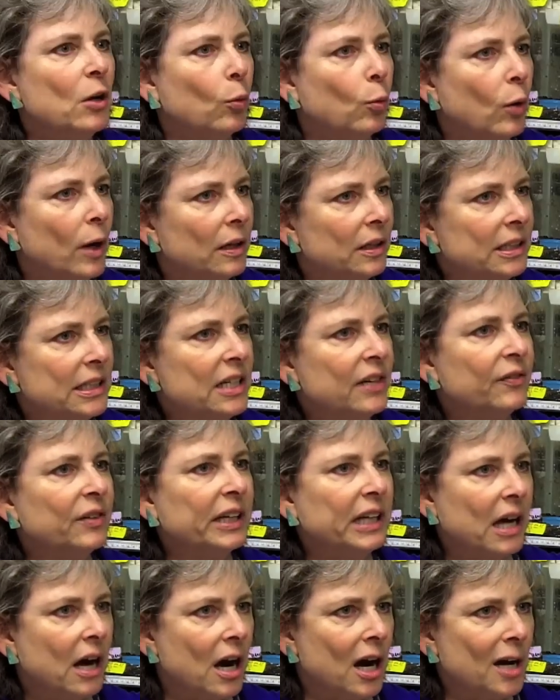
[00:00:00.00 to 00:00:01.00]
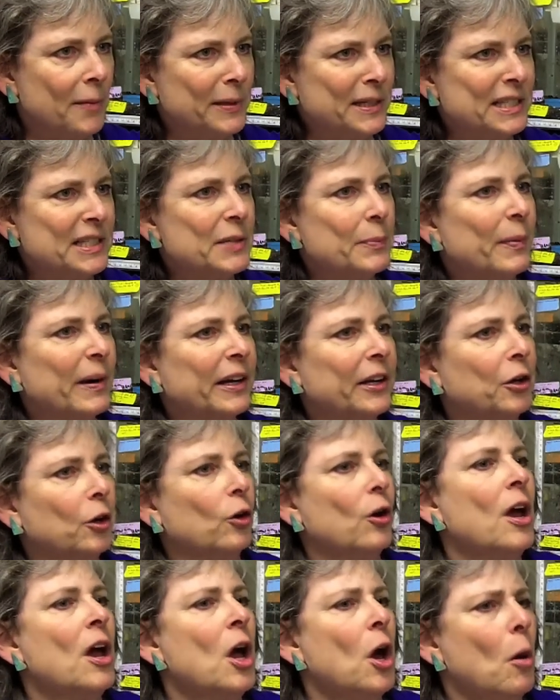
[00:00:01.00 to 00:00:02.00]
a relatively common
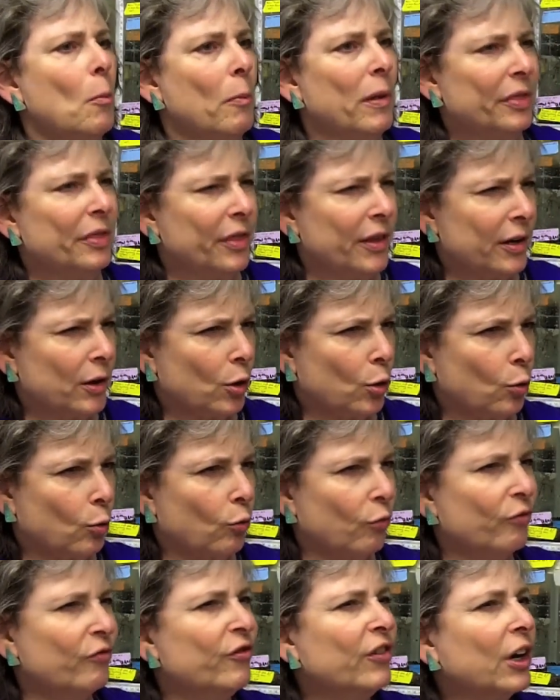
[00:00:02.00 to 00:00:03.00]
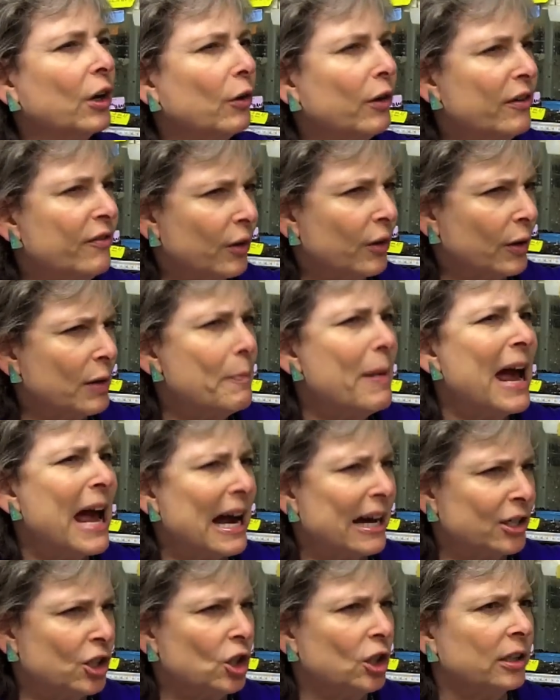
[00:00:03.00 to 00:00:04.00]
spider, but they're very, very
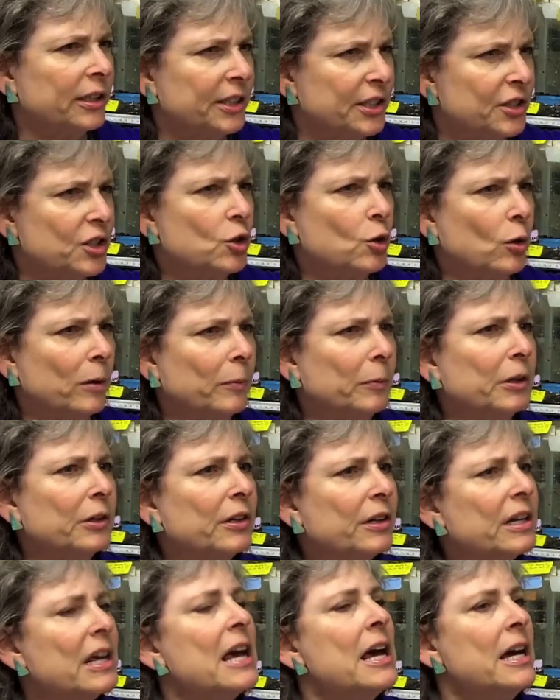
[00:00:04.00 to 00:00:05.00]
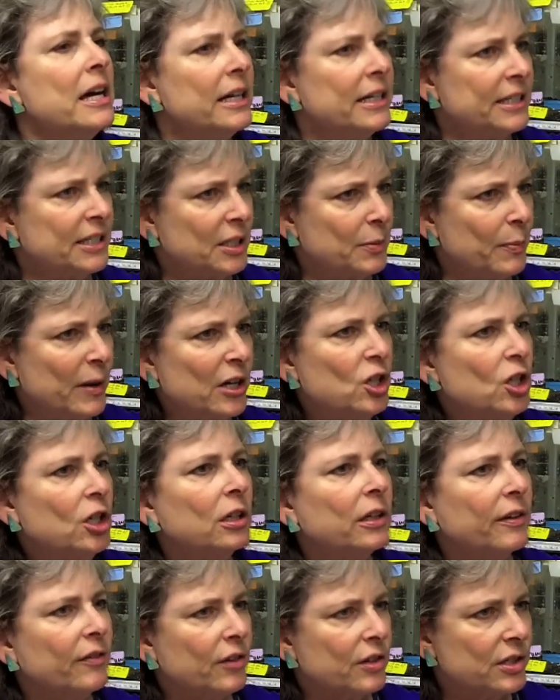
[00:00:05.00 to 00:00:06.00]
patchily distributed,
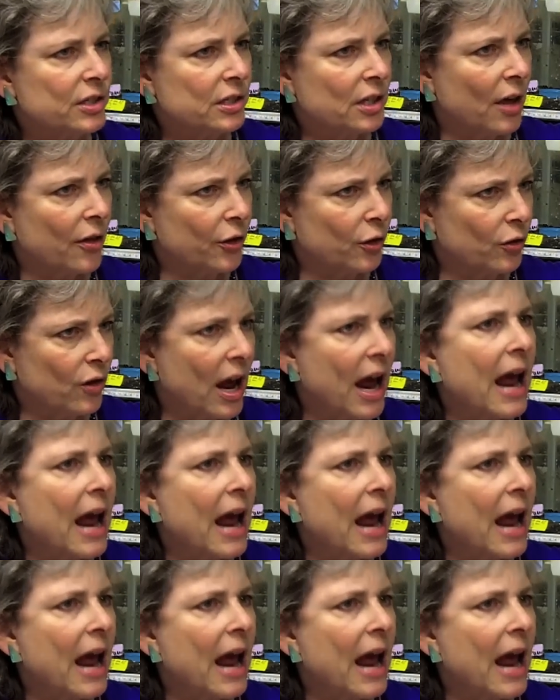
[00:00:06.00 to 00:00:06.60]
especially in the southern